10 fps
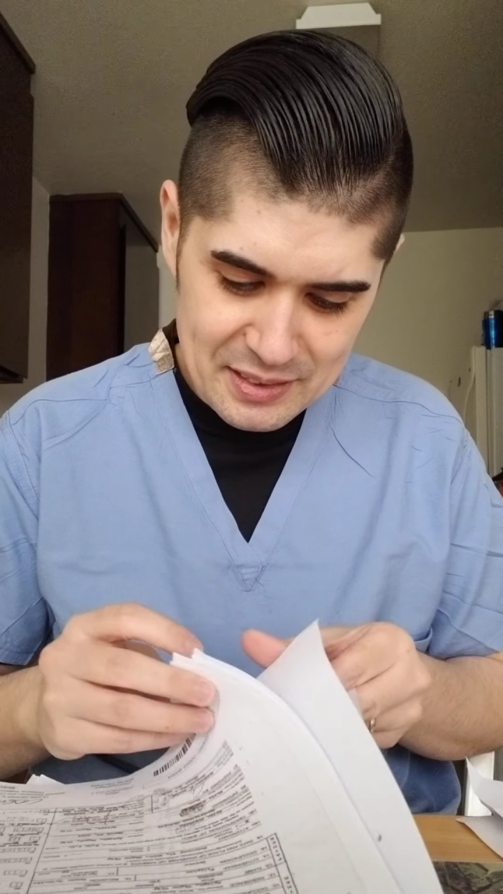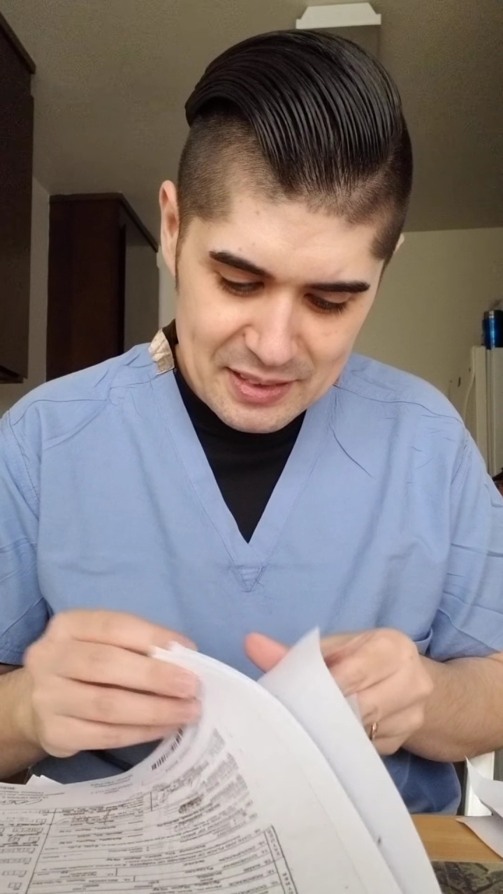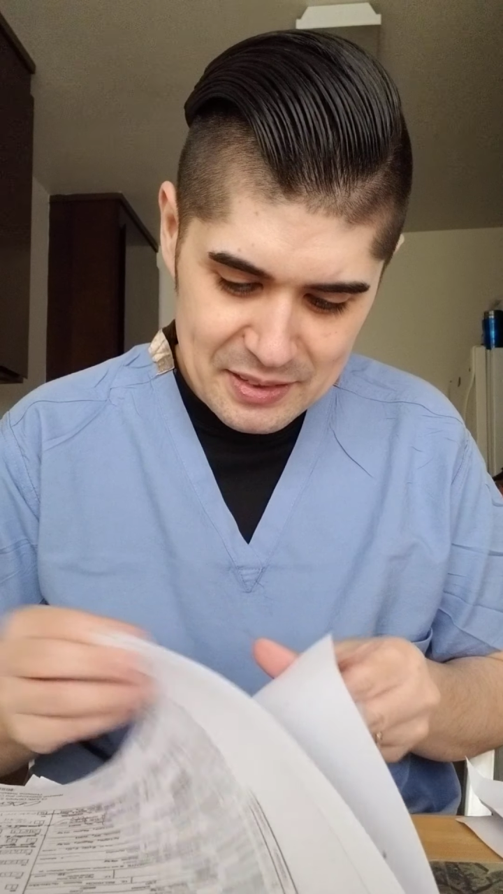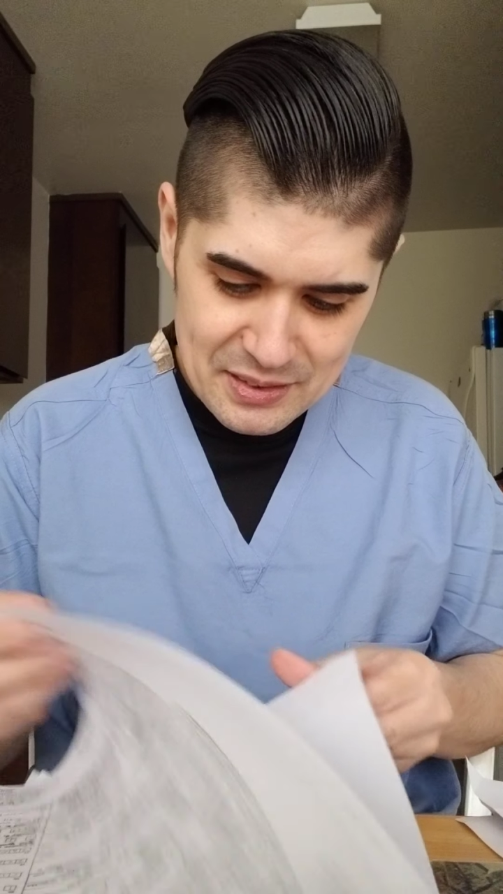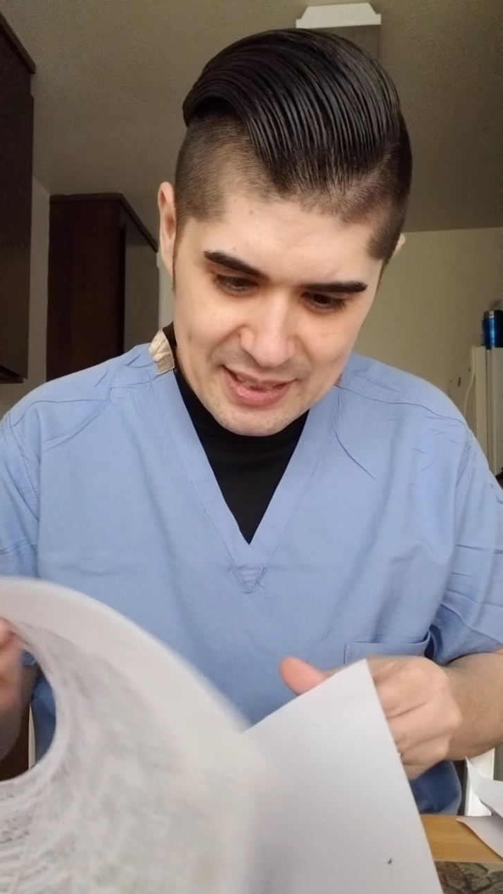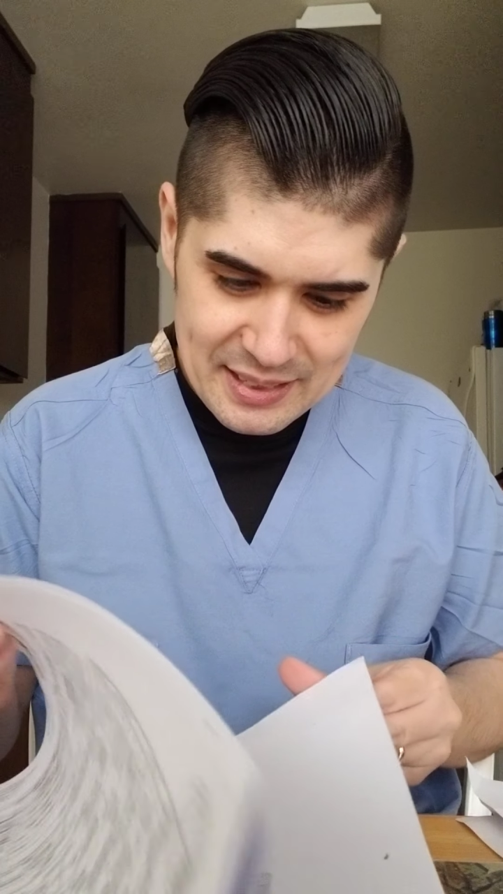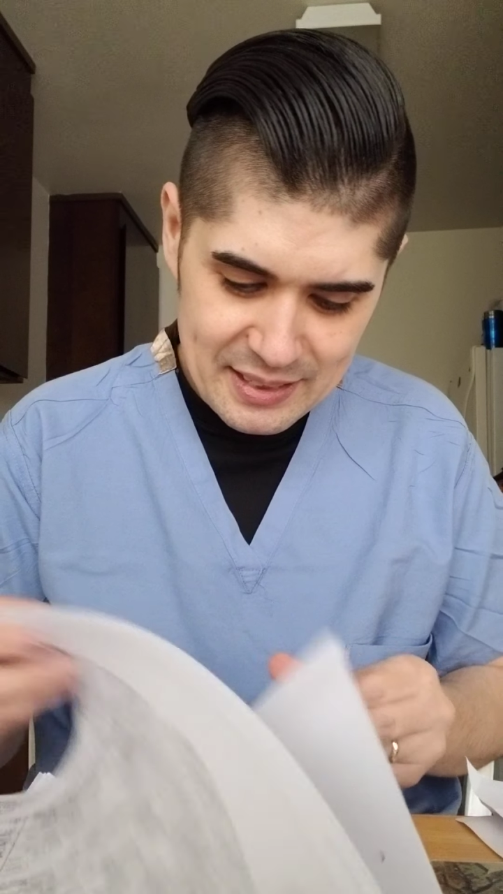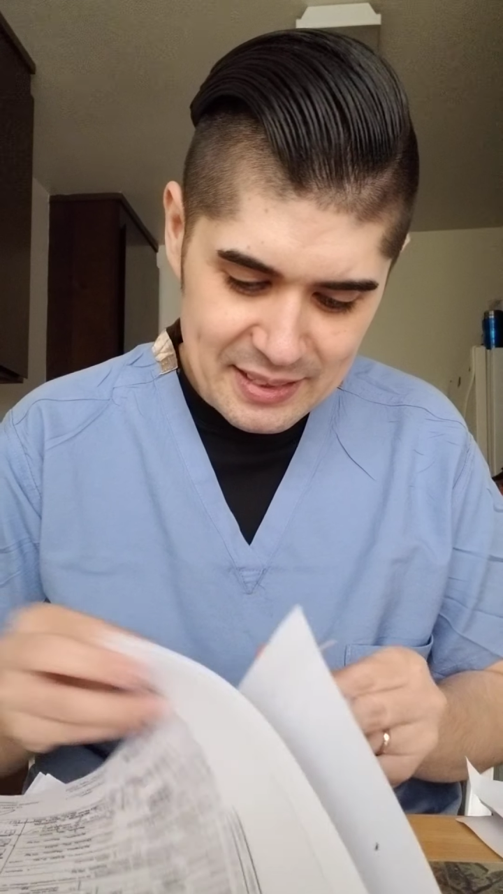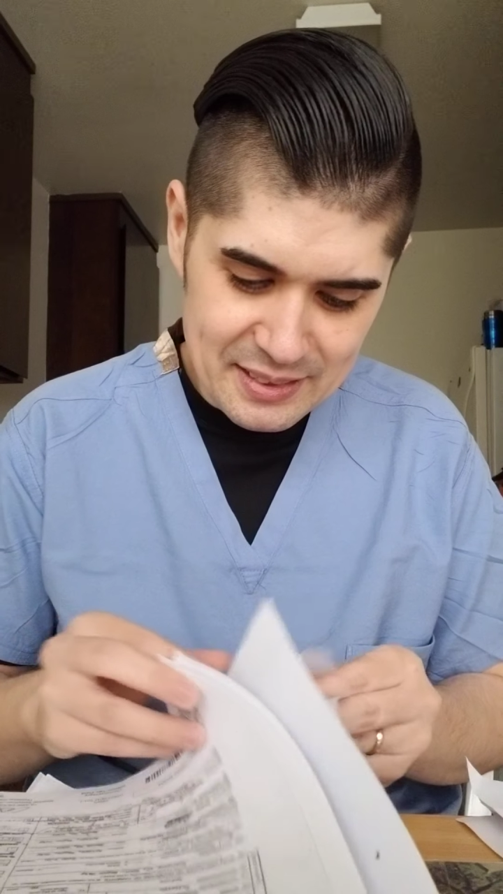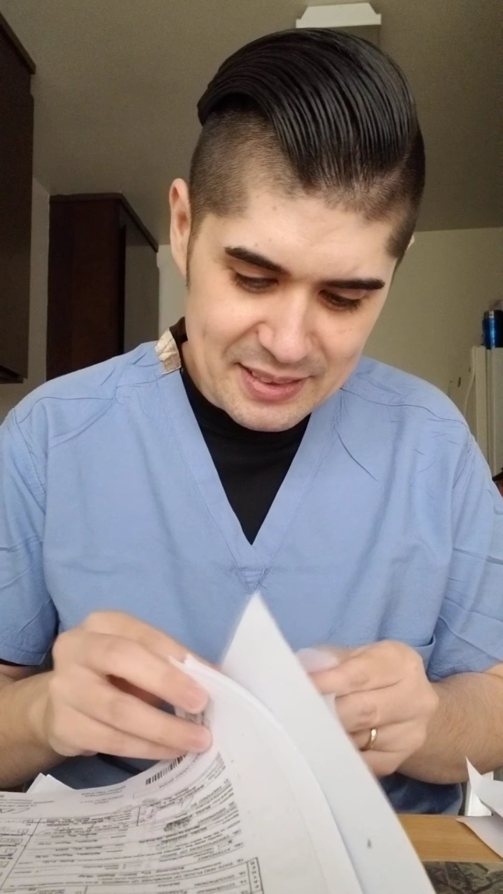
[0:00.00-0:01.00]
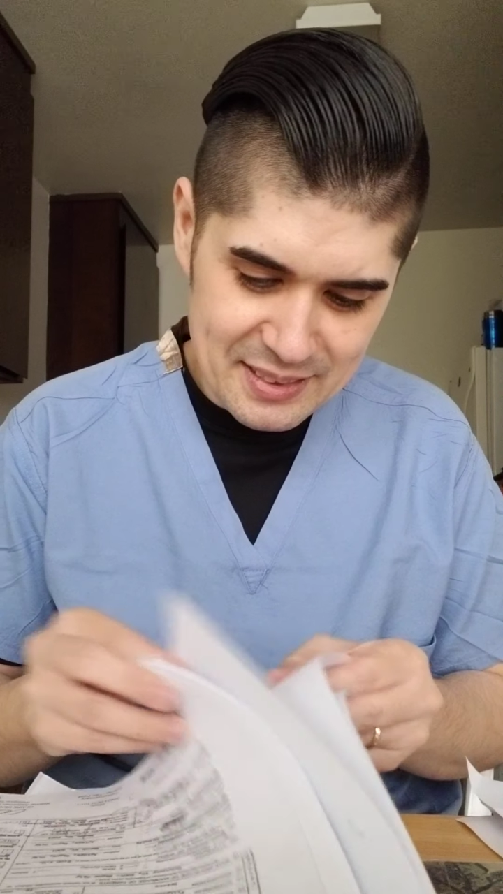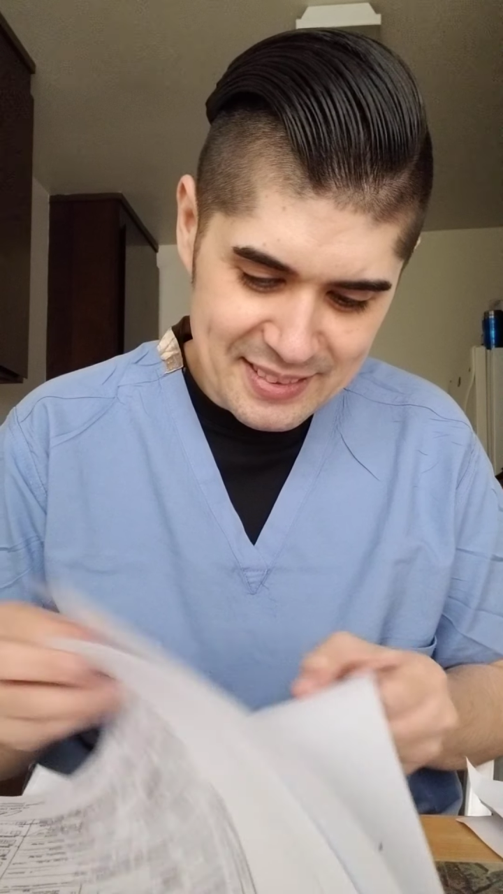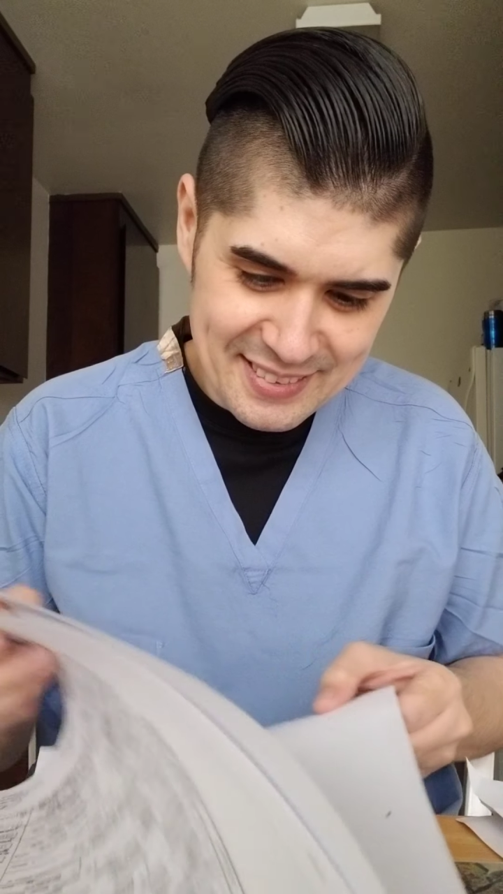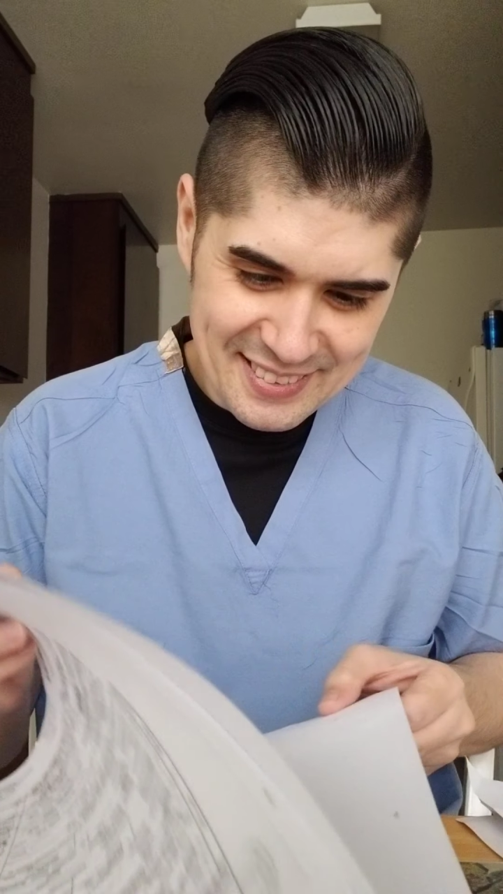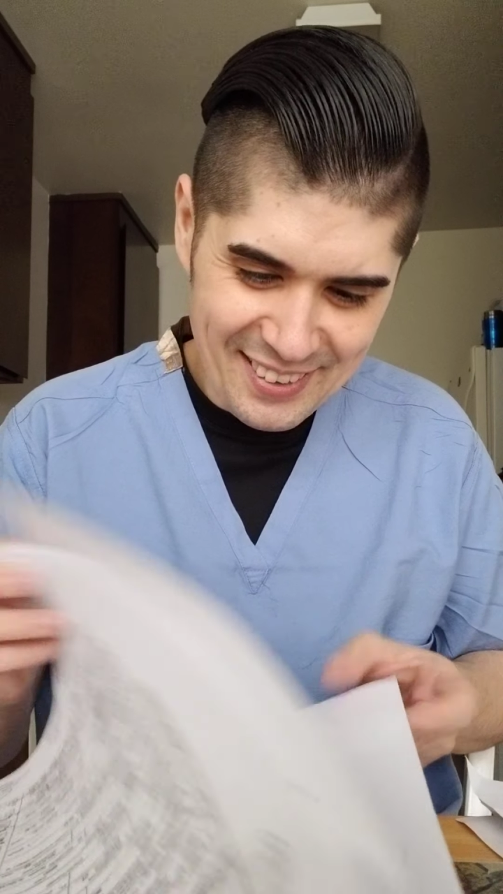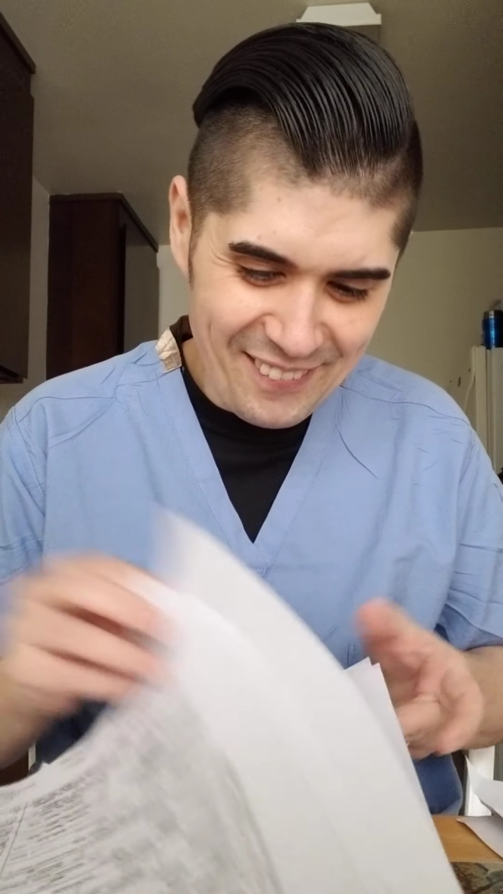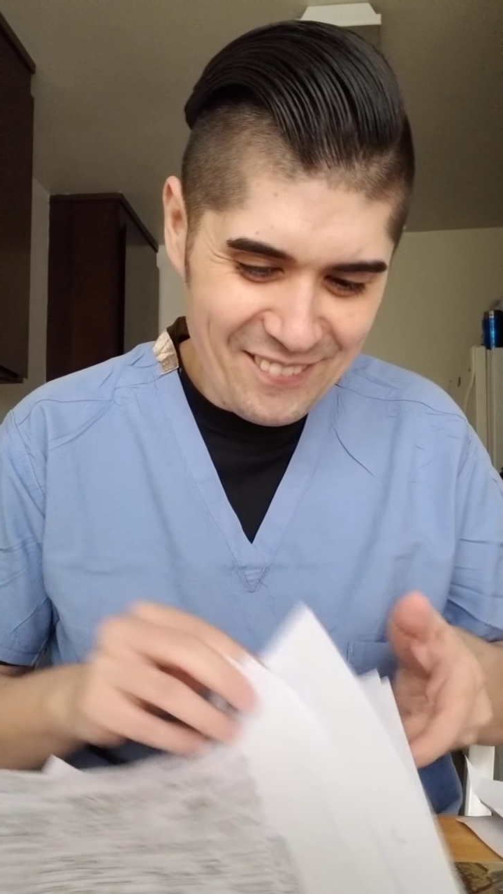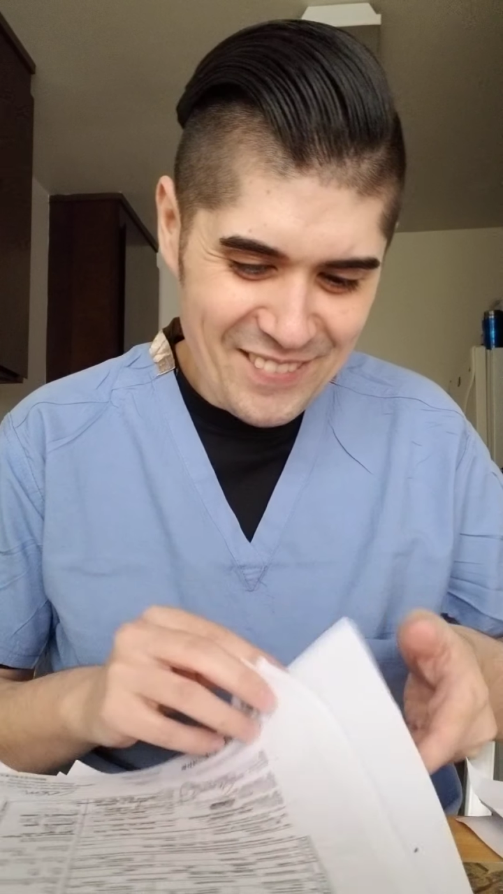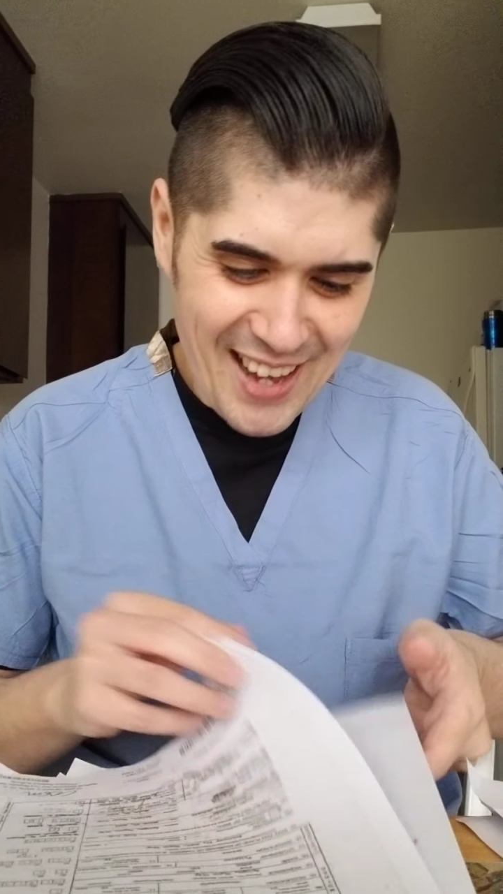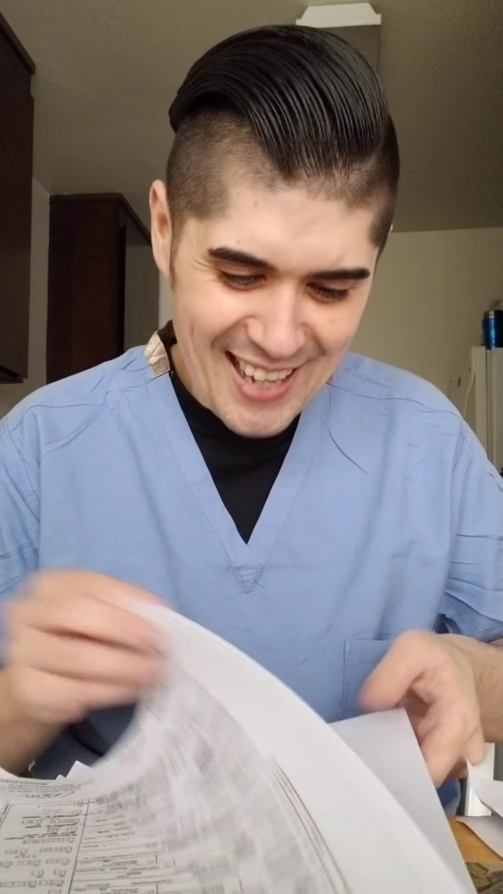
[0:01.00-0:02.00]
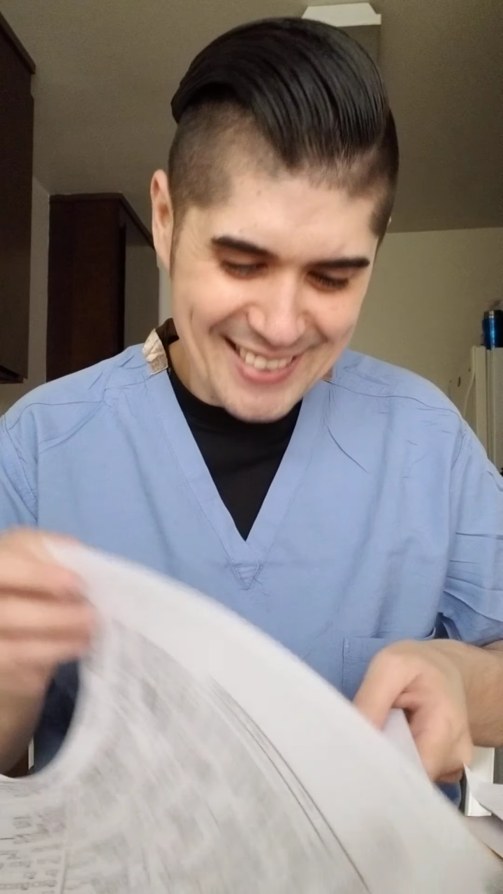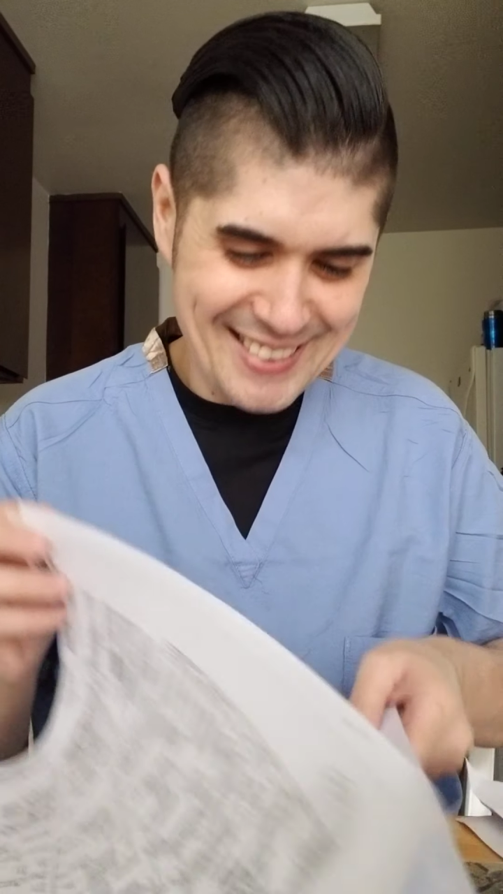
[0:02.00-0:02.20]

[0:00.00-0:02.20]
other IDs. Oh, fuck.